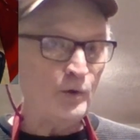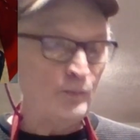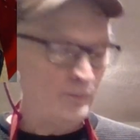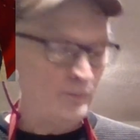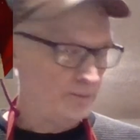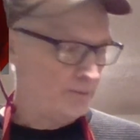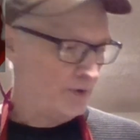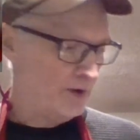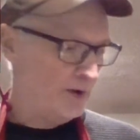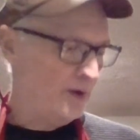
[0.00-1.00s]
No.
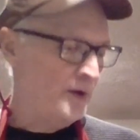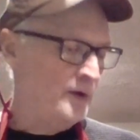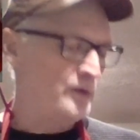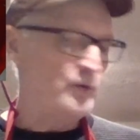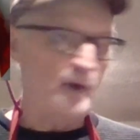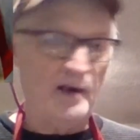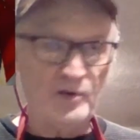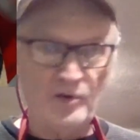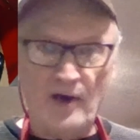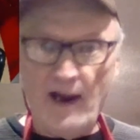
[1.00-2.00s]

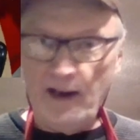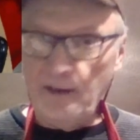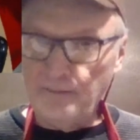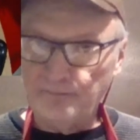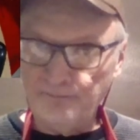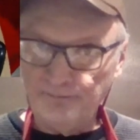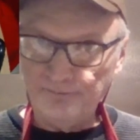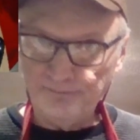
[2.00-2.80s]
Dry is dry.